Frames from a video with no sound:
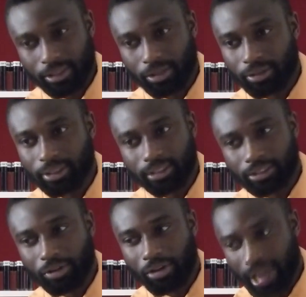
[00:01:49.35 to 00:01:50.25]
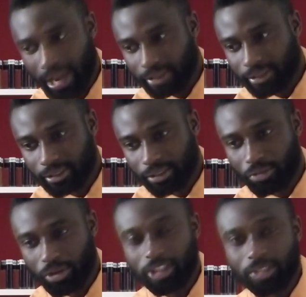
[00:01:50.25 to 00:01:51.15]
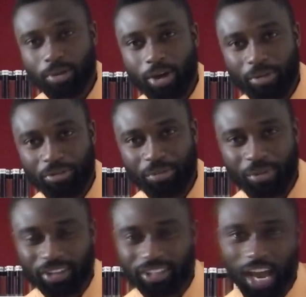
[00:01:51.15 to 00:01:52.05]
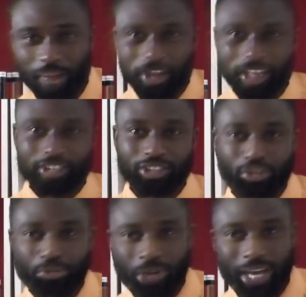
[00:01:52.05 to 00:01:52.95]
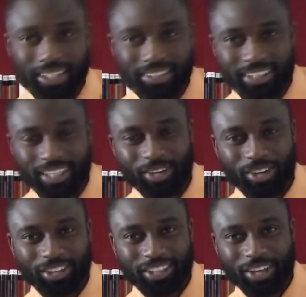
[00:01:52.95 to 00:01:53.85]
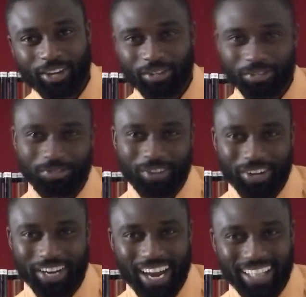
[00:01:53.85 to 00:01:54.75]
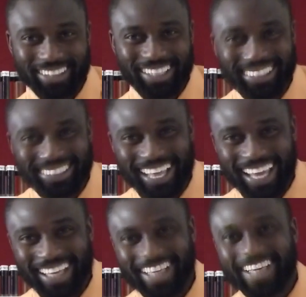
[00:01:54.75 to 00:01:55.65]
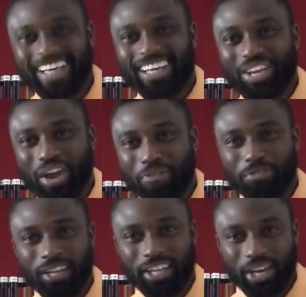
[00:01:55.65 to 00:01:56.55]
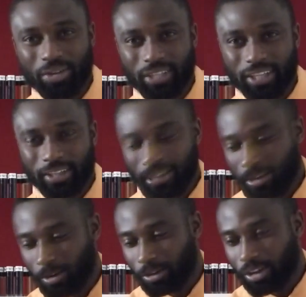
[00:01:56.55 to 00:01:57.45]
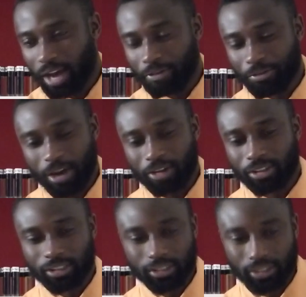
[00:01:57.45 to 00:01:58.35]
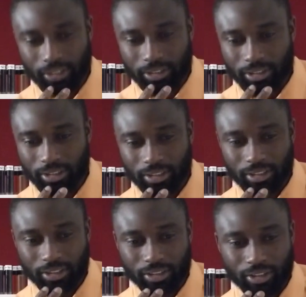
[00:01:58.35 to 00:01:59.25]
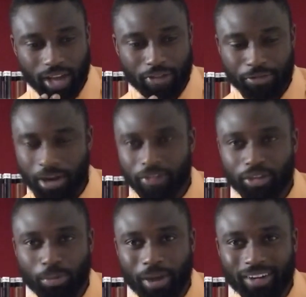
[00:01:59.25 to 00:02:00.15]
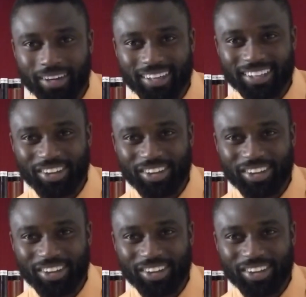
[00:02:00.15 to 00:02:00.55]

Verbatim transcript: You know, this was very nice. When you smell perfume oil type and you're sort of words and all you think of very nice, it's like you have really nailed it. You know, you have found you have found your partner.